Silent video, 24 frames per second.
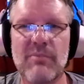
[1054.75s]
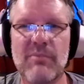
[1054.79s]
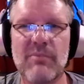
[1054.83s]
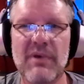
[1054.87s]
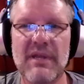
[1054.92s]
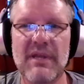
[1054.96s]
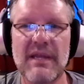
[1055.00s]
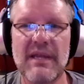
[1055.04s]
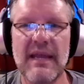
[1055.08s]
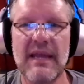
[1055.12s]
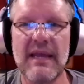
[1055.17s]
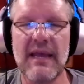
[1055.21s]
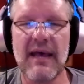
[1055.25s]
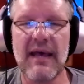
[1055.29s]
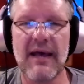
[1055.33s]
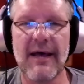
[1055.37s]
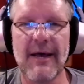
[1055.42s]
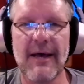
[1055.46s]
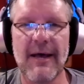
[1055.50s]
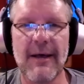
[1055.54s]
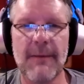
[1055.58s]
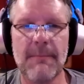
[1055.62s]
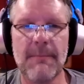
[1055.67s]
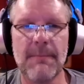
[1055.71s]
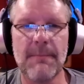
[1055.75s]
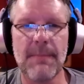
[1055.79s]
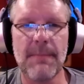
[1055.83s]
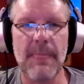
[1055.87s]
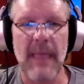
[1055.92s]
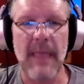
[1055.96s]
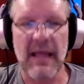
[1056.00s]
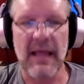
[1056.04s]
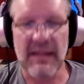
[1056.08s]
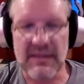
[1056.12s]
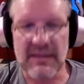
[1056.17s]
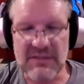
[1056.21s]
But
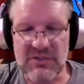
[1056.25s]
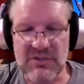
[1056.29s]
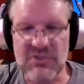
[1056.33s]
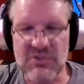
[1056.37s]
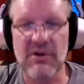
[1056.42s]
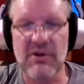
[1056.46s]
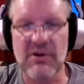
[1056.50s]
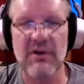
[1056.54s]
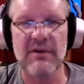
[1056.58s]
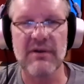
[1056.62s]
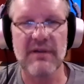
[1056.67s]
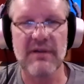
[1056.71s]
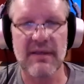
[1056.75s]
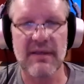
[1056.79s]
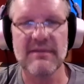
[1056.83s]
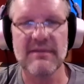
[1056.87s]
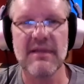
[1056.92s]
I like to start